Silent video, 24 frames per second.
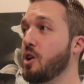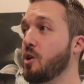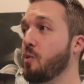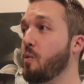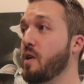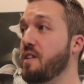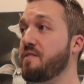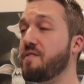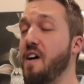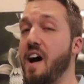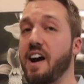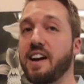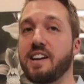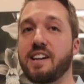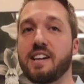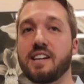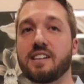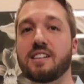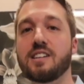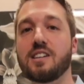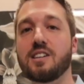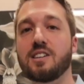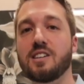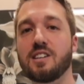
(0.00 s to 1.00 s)
We find
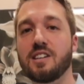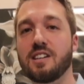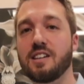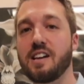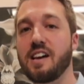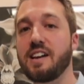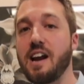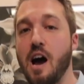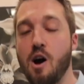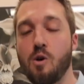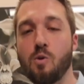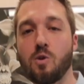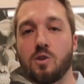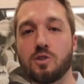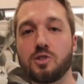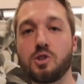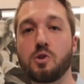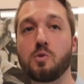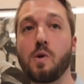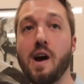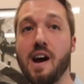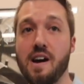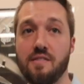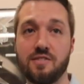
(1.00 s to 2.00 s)
it an hour or
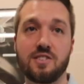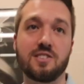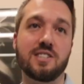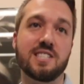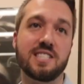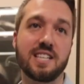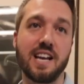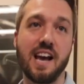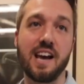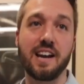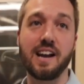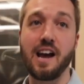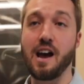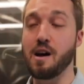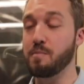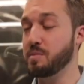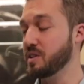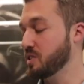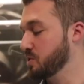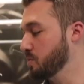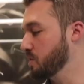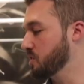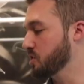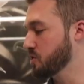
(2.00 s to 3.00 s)
two after the scan
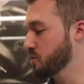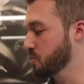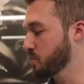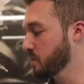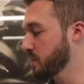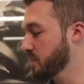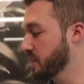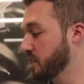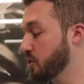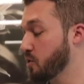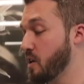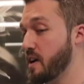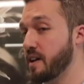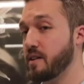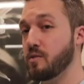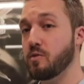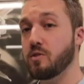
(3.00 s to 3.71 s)
happens, which is really great.